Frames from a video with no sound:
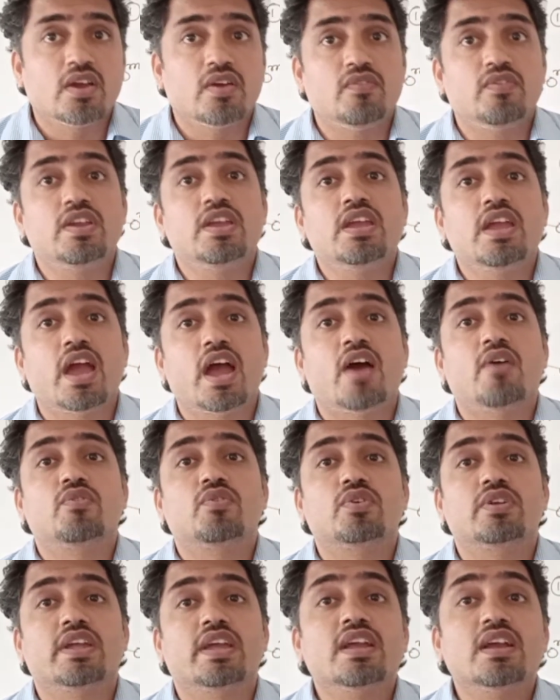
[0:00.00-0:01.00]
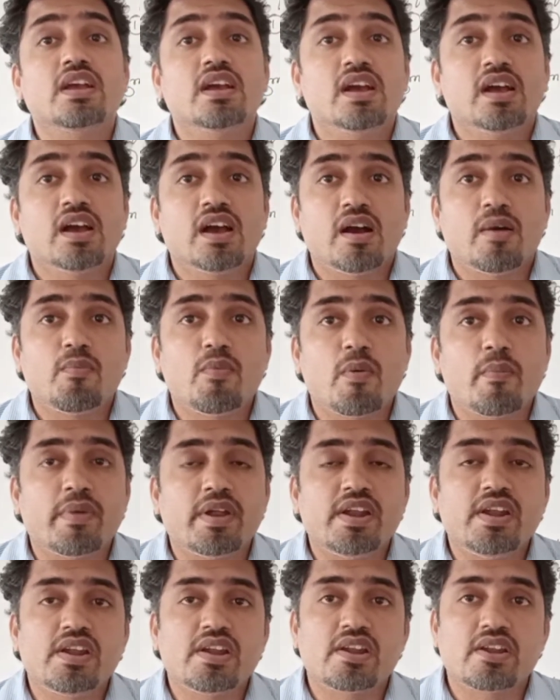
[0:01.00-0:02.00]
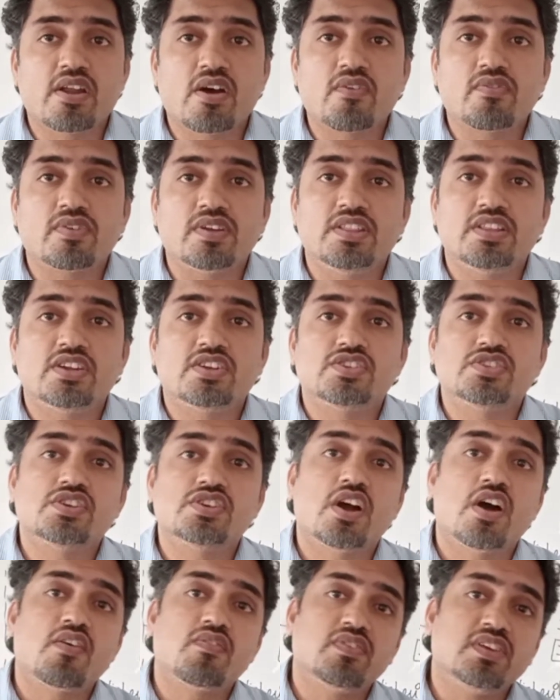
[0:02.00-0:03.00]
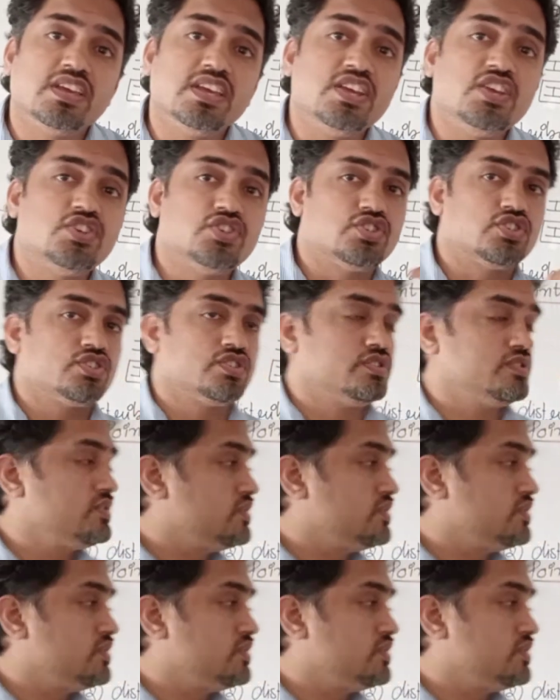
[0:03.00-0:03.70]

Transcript: We have to take moment of inertia of each.